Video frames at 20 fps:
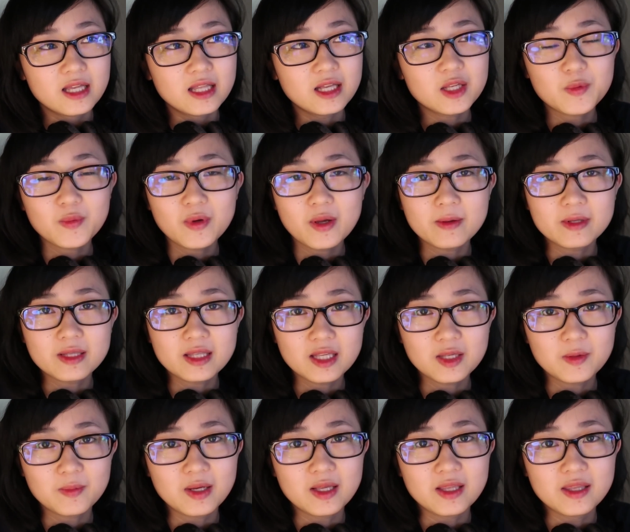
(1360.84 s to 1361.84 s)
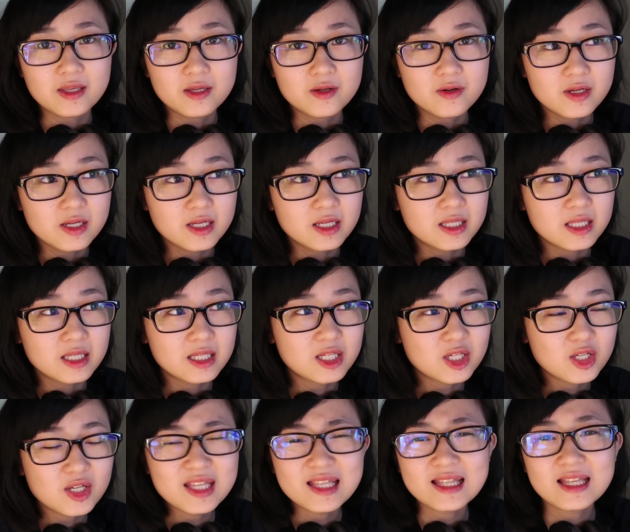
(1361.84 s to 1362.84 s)
that's my theory is.
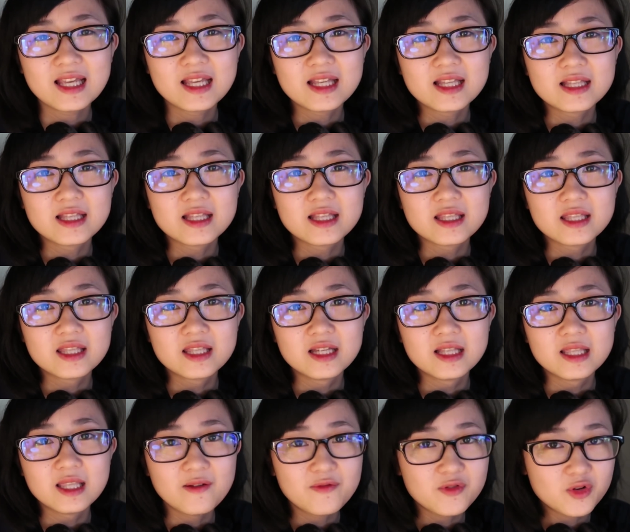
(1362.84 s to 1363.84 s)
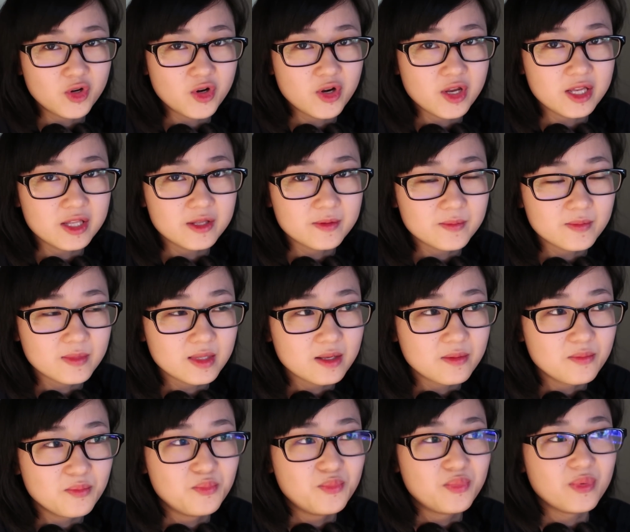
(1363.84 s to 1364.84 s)
It's just like the love train
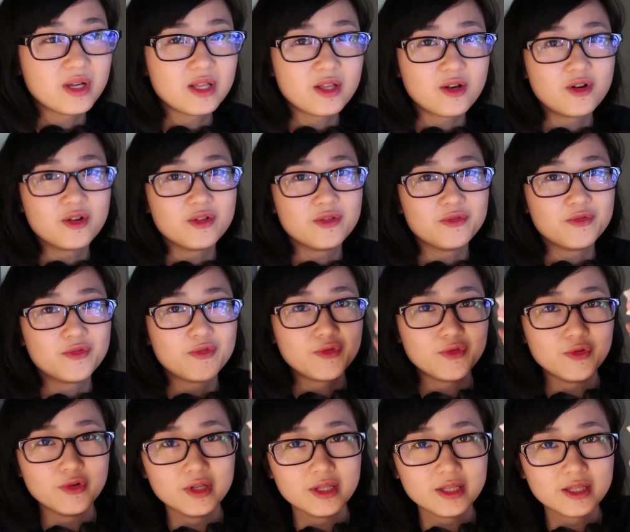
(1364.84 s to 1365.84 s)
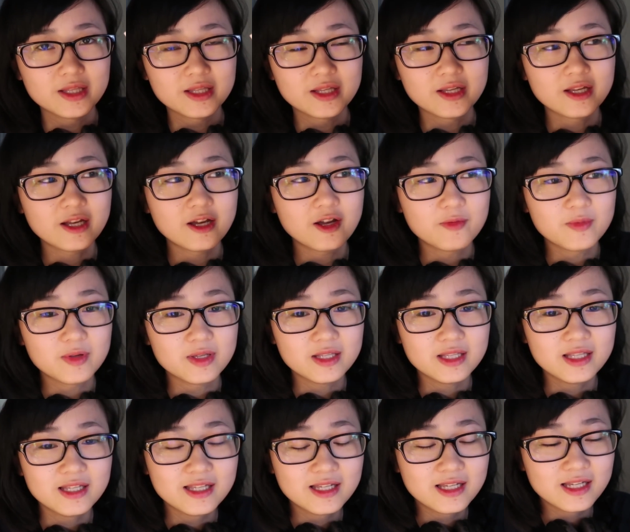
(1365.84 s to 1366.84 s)
but on fruit. You get what I
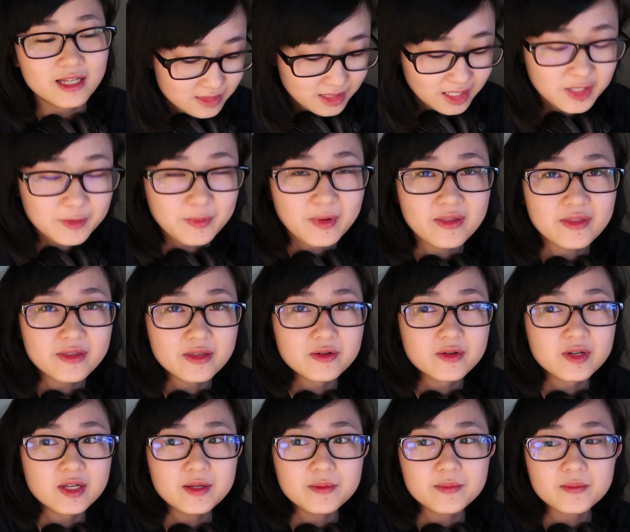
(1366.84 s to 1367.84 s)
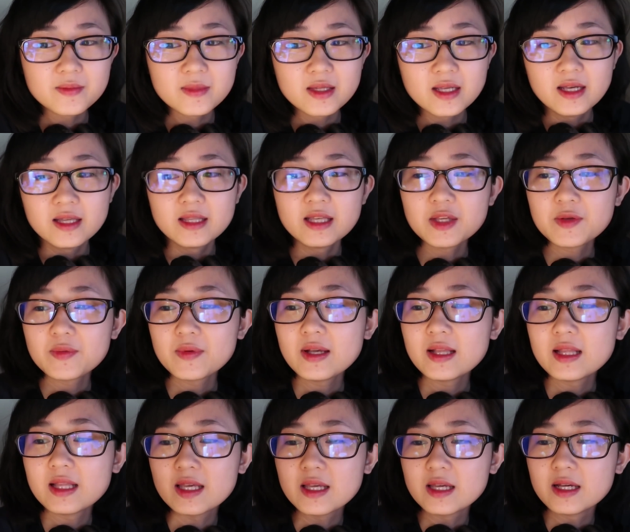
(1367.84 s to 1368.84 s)
mean? That's my theory. That's
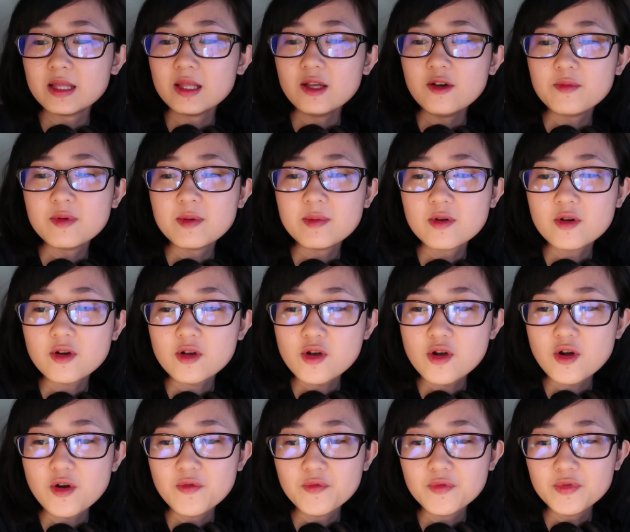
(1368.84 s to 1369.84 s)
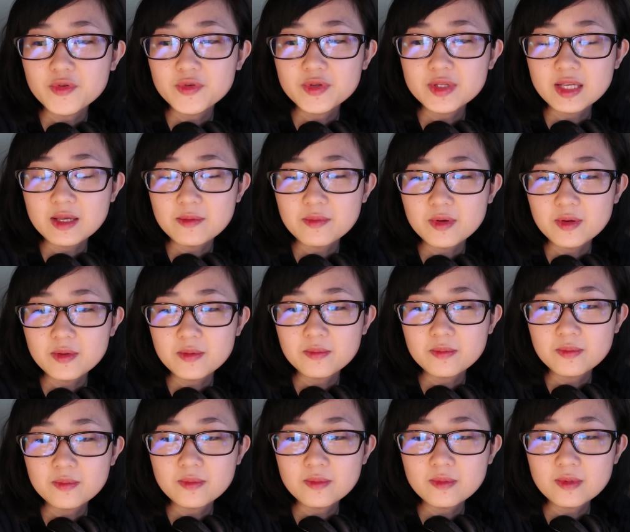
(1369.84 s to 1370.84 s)
why like a lot of people got confused, like
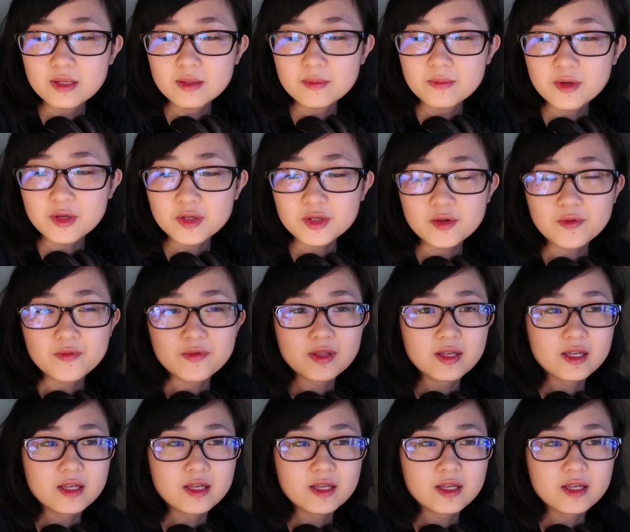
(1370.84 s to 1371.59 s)
because of